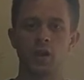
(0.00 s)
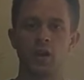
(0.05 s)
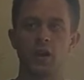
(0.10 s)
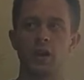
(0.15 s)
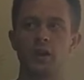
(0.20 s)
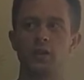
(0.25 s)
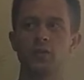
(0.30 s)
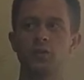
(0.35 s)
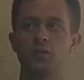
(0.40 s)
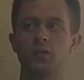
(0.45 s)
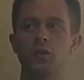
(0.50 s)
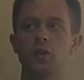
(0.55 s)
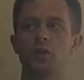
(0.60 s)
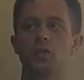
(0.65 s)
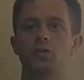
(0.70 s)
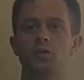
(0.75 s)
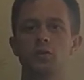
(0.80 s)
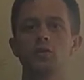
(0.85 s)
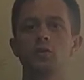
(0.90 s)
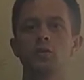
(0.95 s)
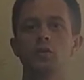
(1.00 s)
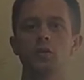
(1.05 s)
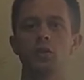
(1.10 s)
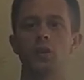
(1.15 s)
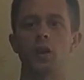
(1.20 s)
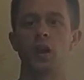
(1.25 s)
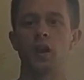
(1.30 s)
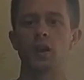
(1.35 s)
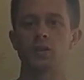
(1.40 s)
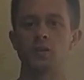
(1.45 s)
And if you're doing
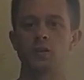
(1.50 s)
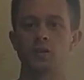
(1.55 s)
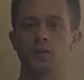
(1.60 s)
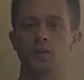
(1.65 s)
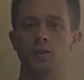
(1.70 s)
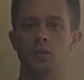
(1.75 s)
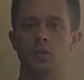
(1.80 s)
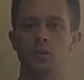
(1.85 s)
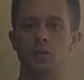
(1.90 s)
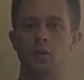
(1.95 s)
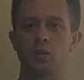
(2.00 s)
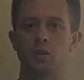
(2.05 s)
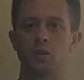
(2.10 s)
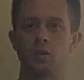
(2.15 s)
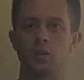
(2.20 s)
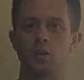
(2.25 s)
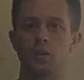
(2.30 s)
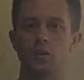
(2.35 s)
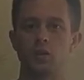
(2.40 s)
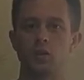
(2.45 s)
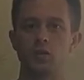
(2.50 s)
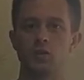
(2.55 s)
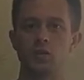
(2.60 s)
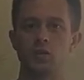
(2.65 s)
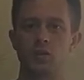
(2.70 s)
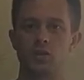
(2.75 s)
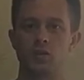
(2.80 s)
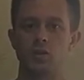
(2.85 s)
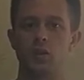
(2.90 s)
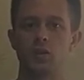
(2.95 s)
that, you
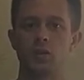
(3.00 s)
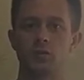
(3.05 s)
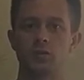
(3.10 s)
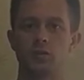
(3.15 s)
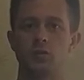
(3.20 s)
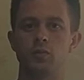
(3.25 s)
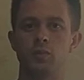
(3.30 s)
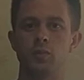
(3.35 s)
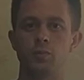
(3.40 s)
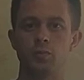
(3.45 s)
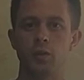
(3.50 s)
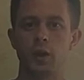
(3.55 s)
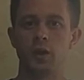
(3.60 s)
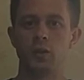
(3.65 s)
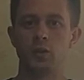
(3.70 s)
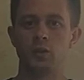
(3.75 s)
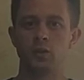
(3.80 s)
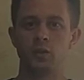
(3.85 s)
deserve to be paid.